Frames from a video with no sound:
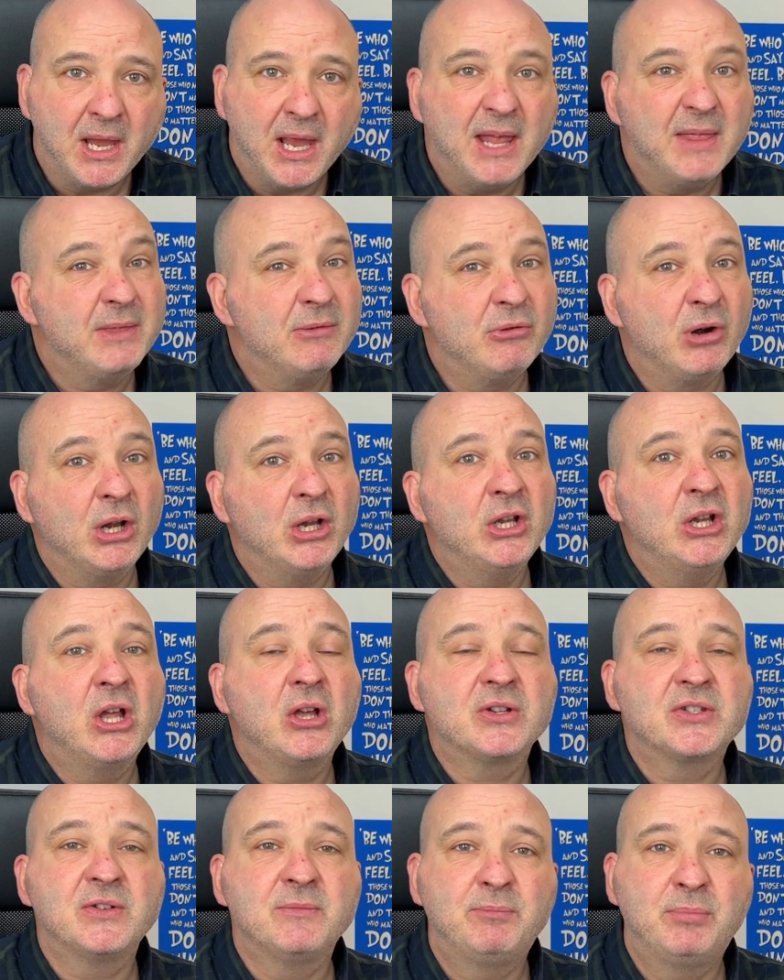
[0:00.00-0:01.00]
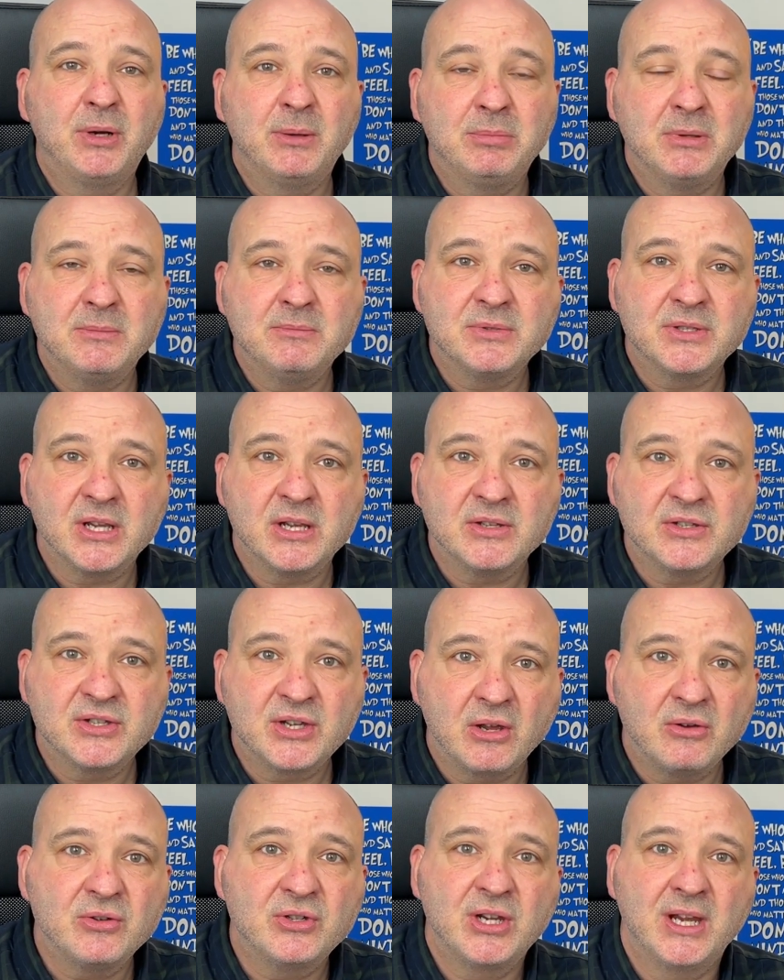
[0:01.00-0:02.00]
There are lots of problems
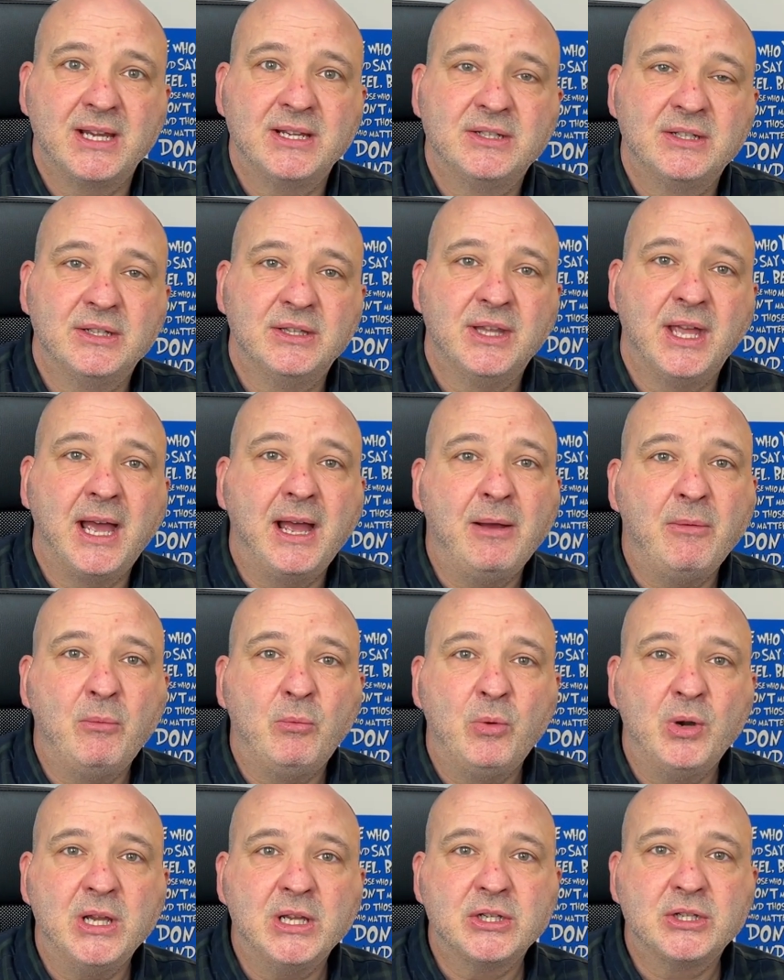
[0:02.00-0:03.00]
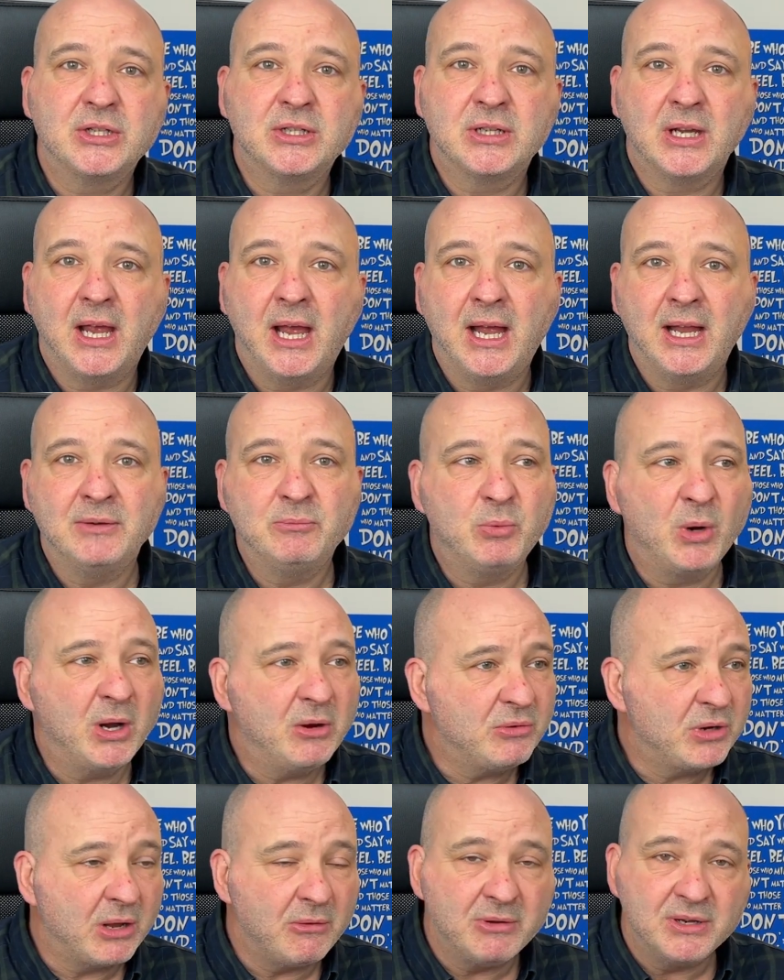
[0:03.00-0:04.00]
associated with that, which I
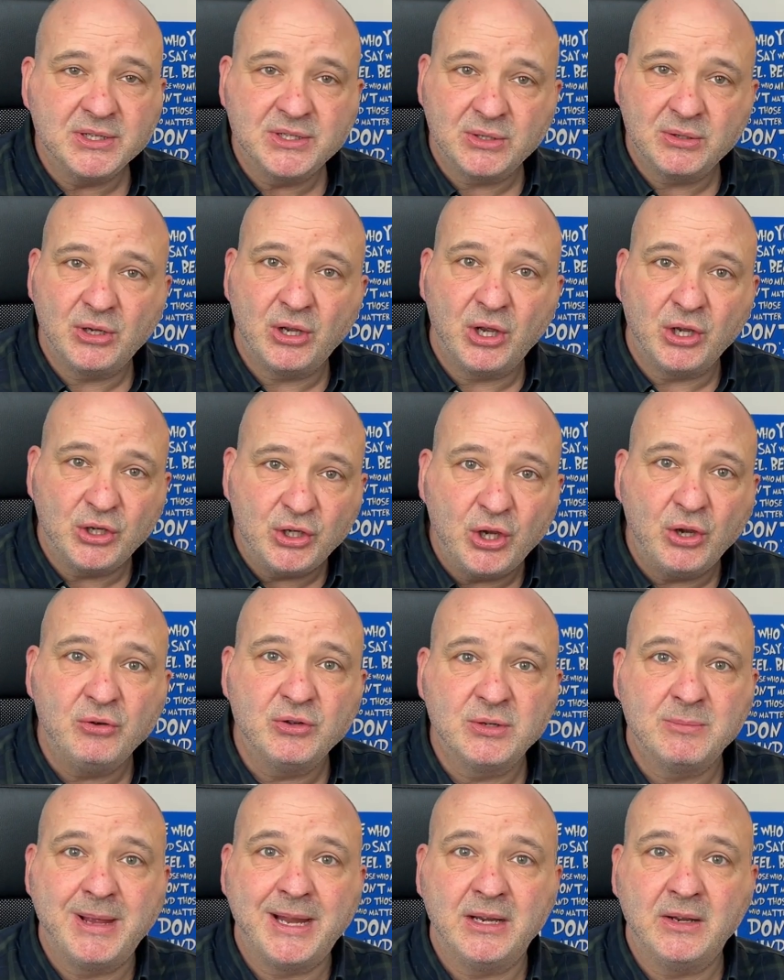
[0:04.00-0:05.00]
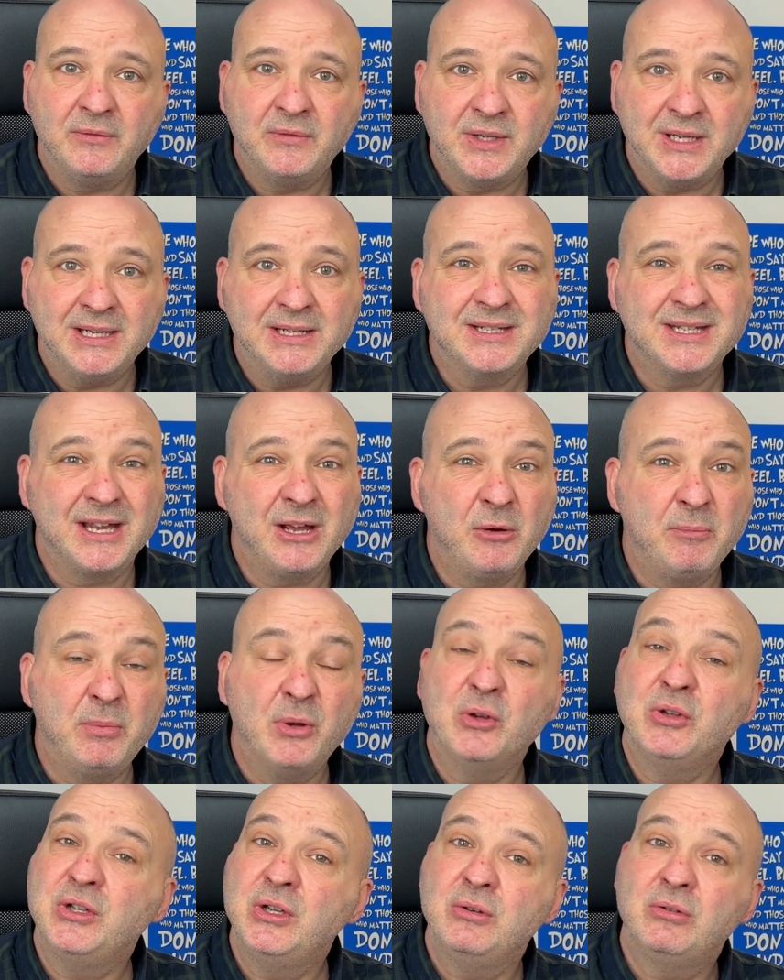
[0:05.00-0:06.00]
won't go into a huge amount of detail,
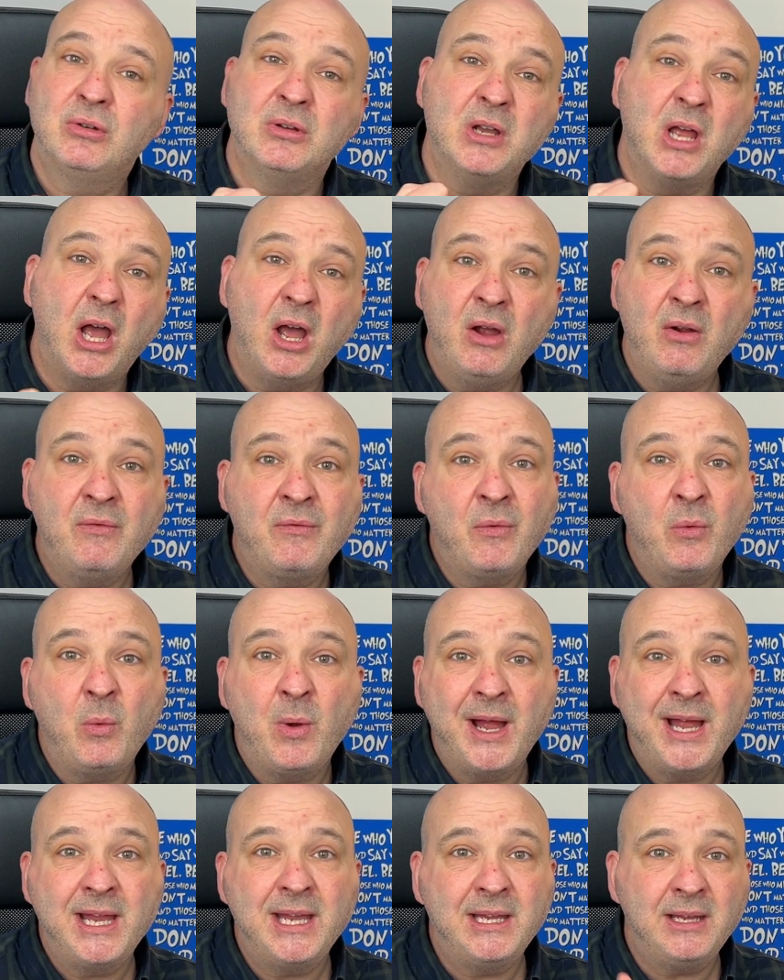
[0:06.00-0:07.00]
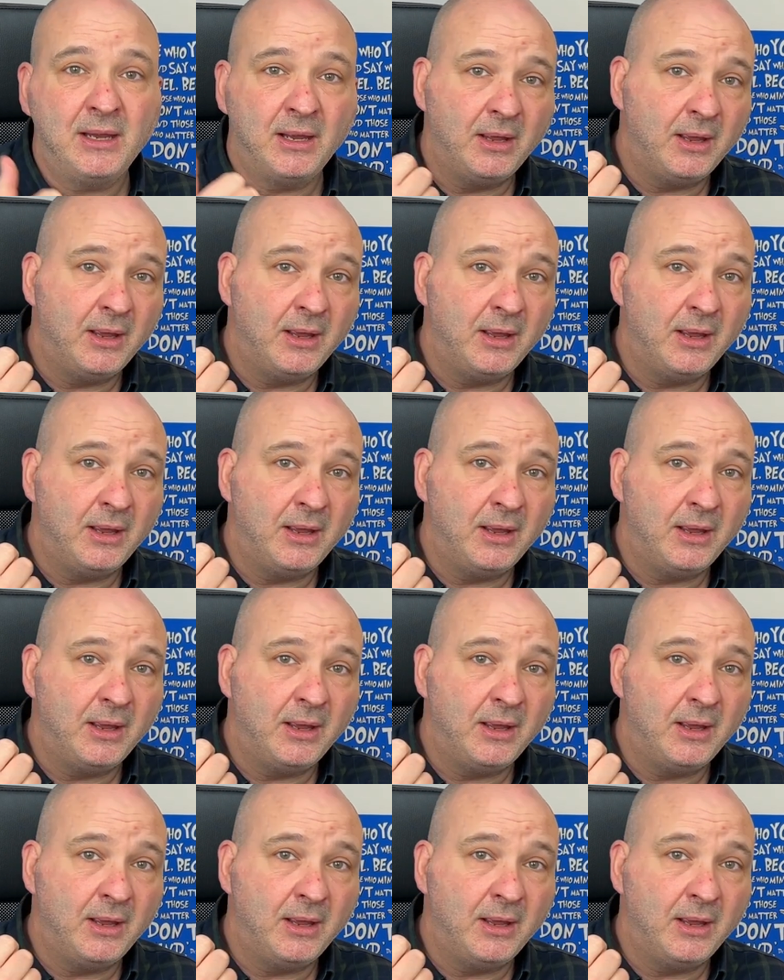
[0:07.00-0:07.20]
but you can overweigh,